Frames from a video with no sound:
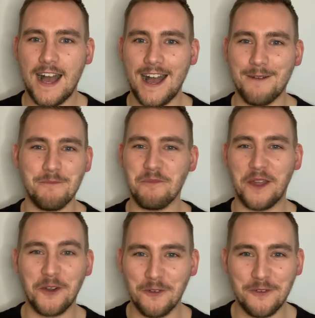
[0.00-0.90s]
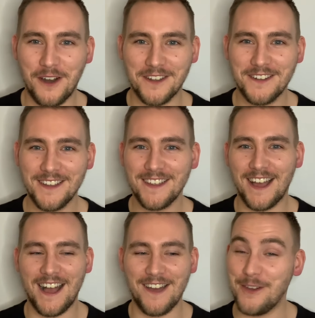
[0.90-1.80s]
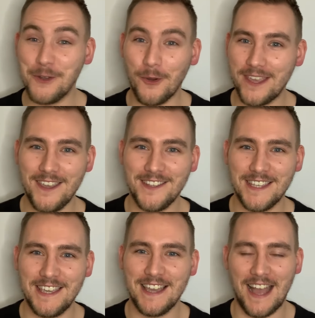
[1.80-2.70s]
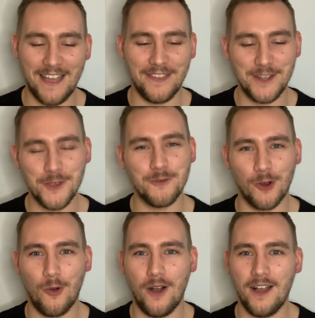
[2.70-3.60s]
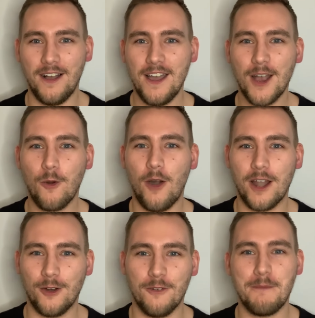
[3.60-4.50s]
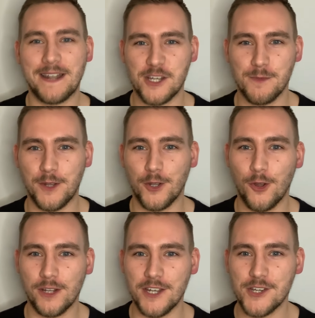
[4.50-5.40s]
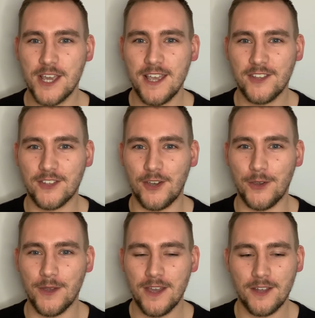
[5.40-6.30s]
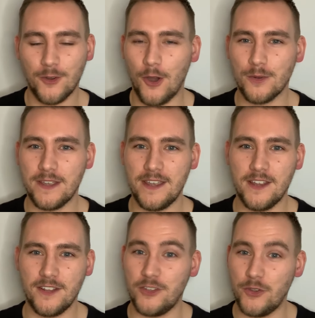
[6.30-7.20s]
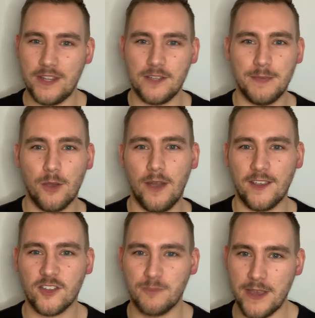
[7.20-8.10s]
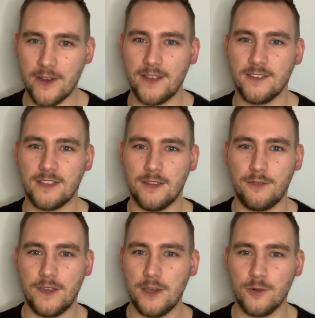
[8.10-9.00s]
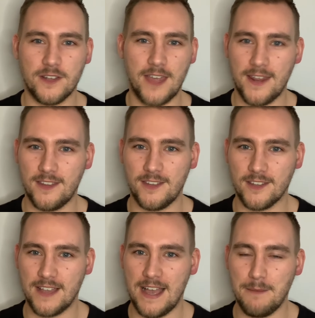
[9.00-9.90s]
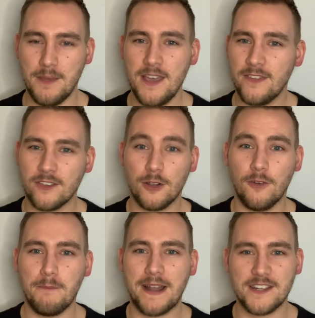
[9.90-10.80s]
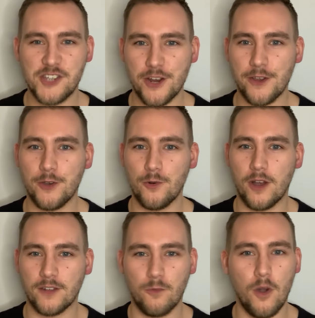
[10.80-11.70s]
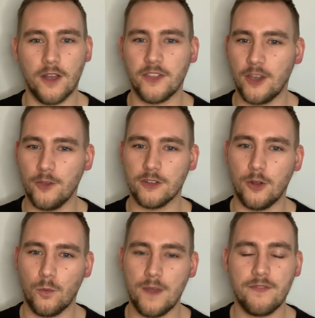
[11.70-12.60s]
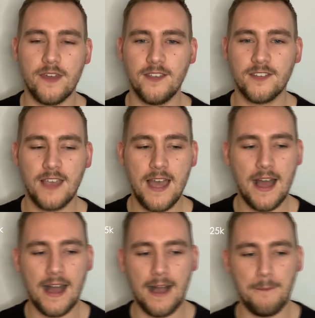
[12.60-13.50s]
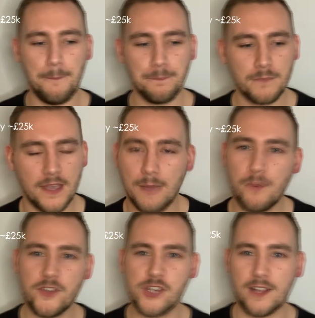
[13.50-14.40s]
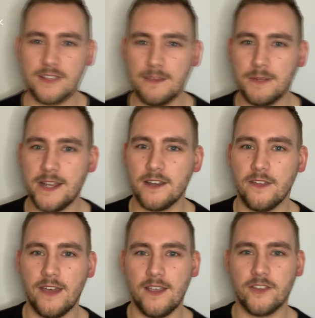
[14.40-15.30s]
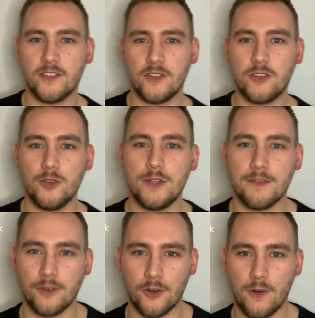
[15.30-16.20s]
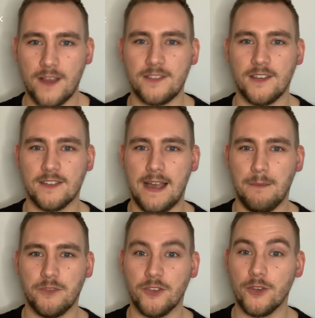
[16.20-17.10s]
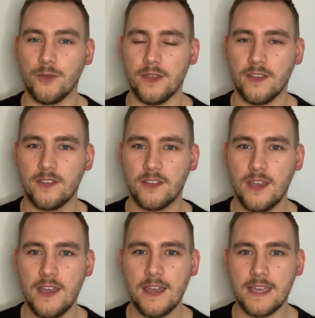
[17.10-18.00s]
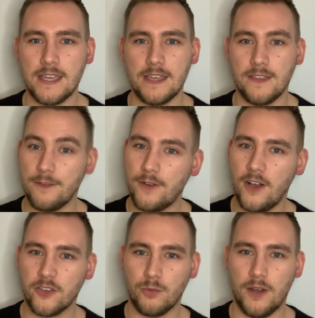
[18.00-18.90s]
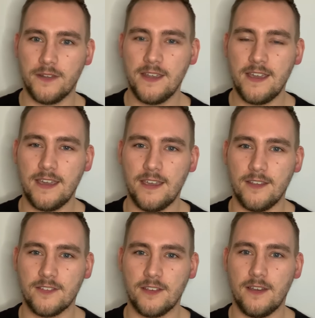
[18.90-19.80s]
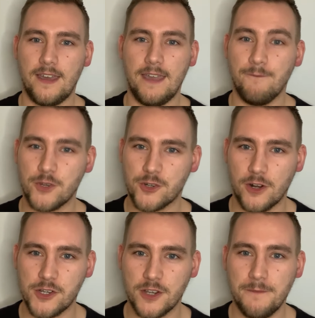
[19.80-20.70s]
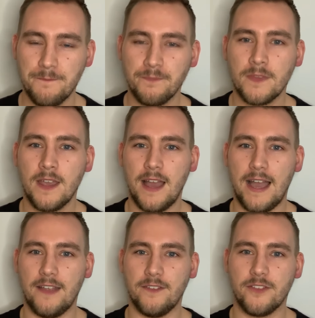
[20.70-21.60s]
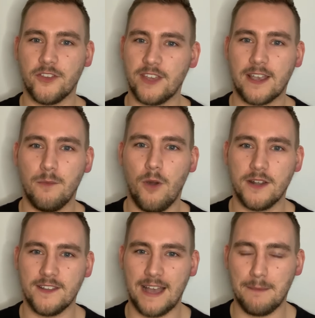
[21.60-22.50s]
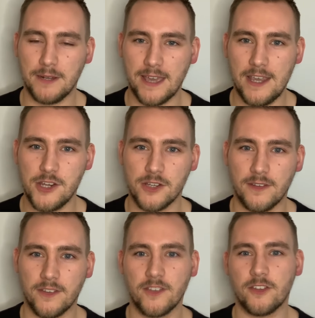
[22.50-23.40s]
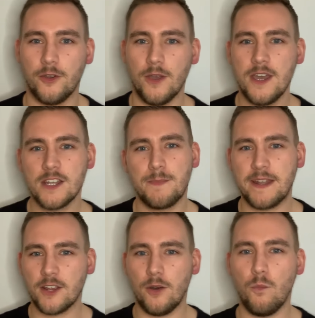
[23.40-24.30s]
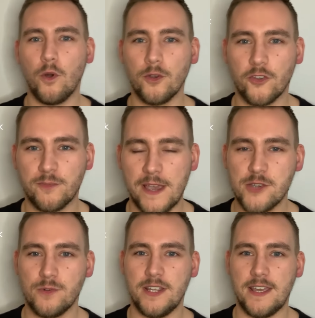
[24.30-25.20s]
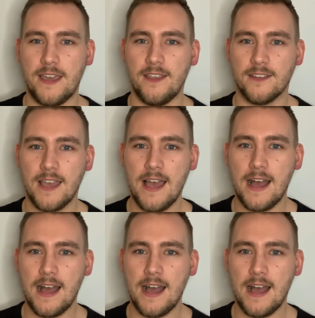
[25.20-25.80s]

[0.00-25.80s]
They're not fun, they're not easy, and they do require quite a lot of management and knowledge. So not only do you need to be quite experienced in the field and take this exam, there's a lot of managerial kind of work that goes along with this. And with the CHEK team leader, there's two different CREST exams to do this. The first one is infrastructure, and the second one is applications. So depending on what your specialty is